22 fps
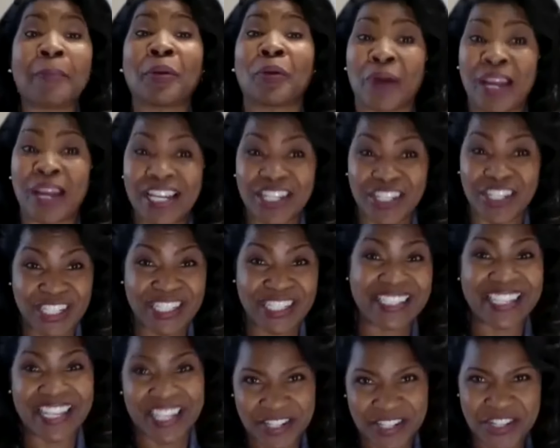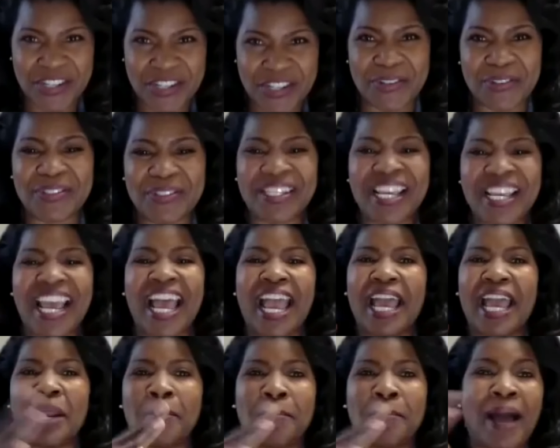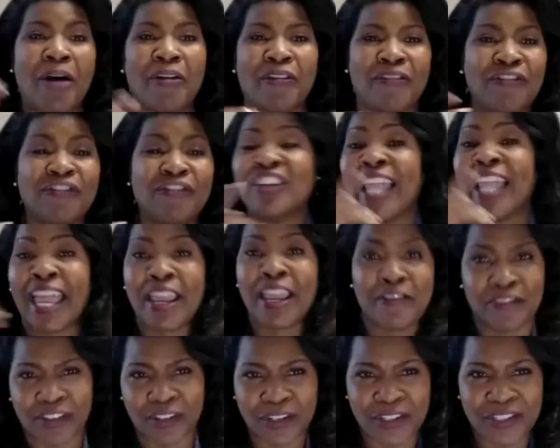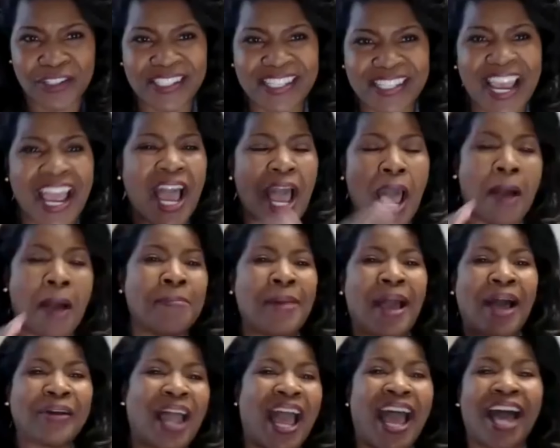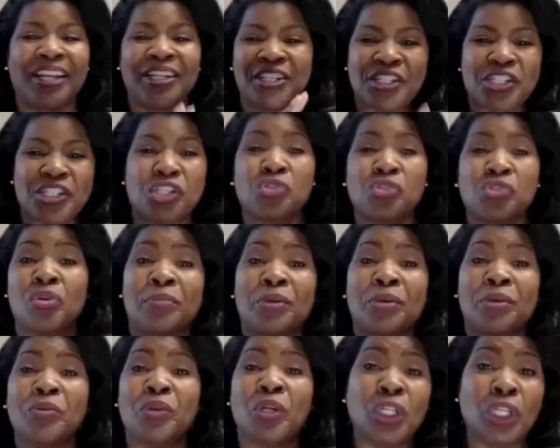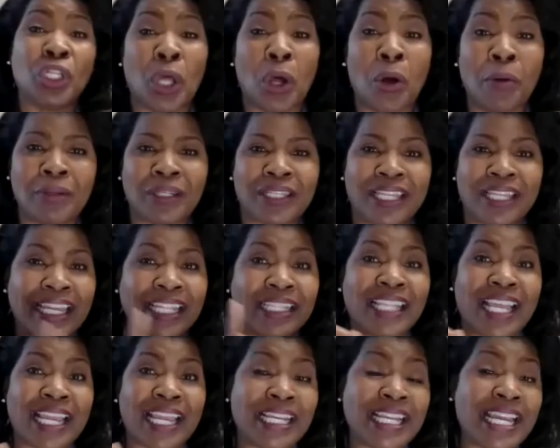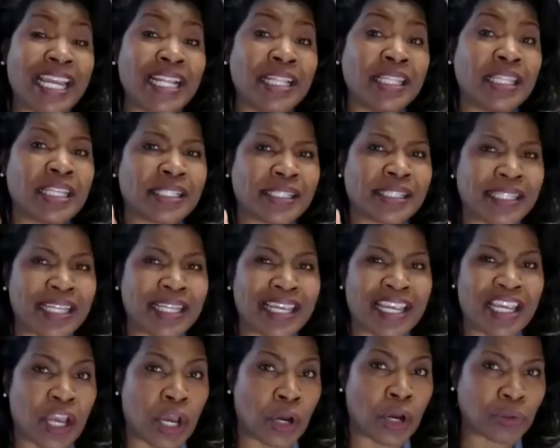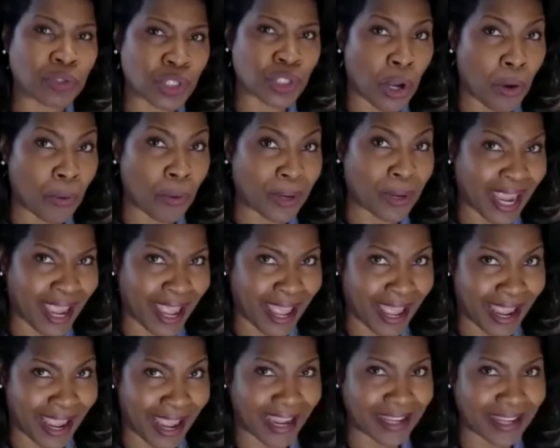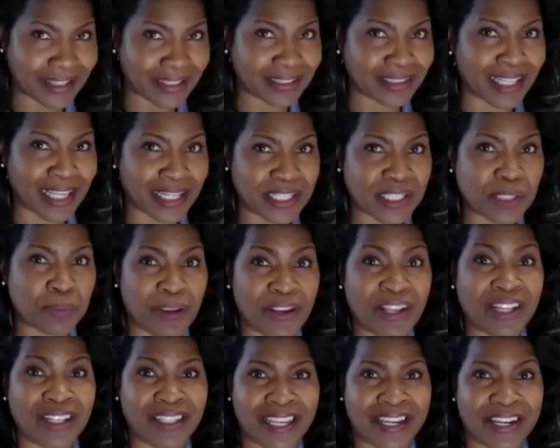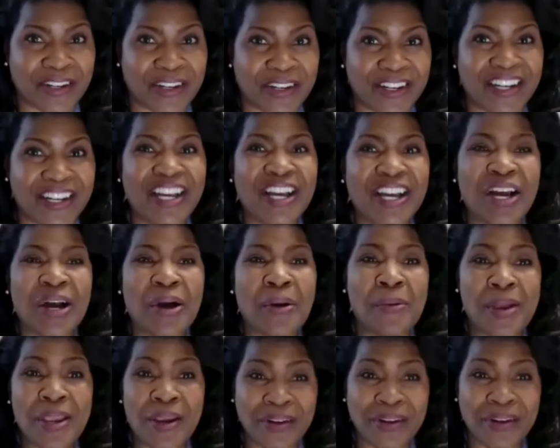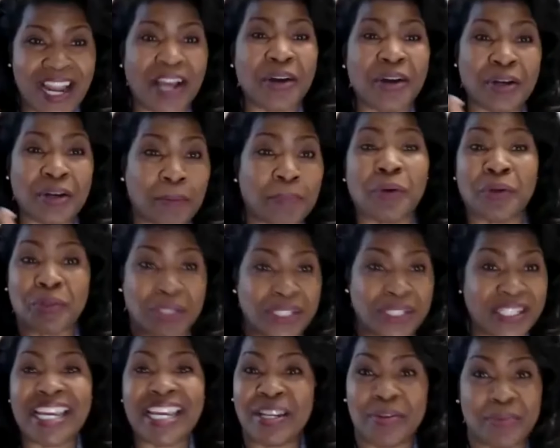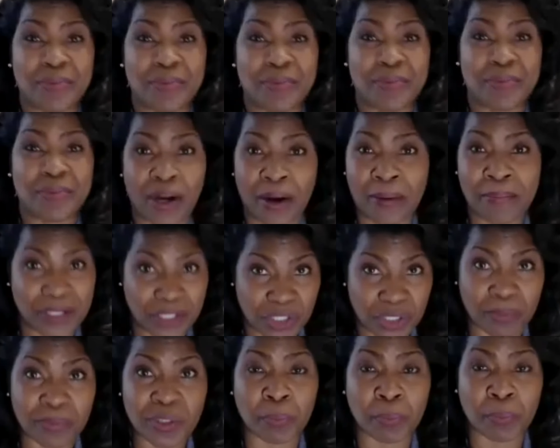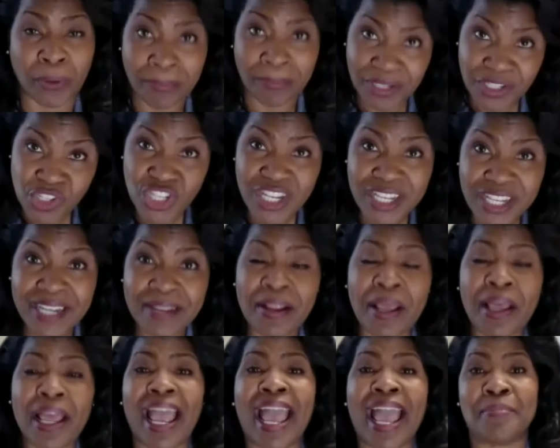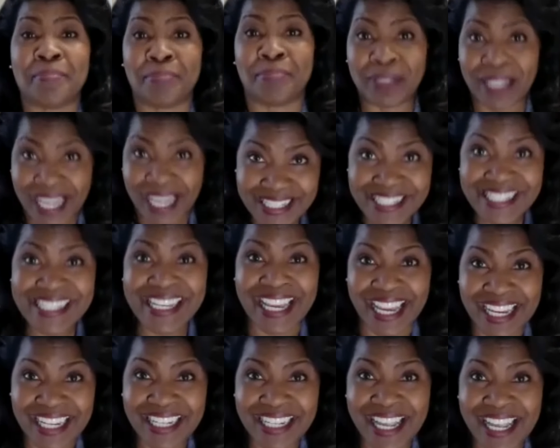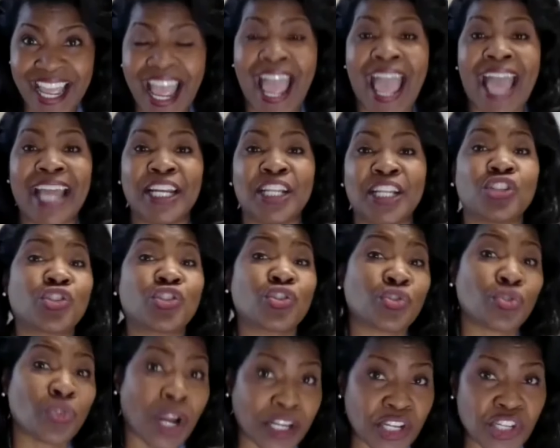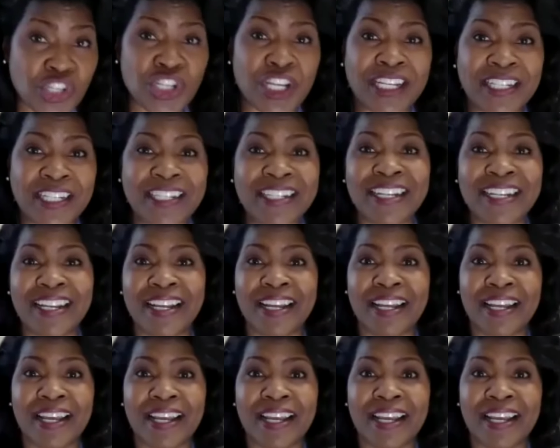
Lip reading: operations issues, about flavors, about how to distribute globally. They need the CEO's okay. Let us be clear. We are not going to proceed without our bishop's permission and blessing and instruction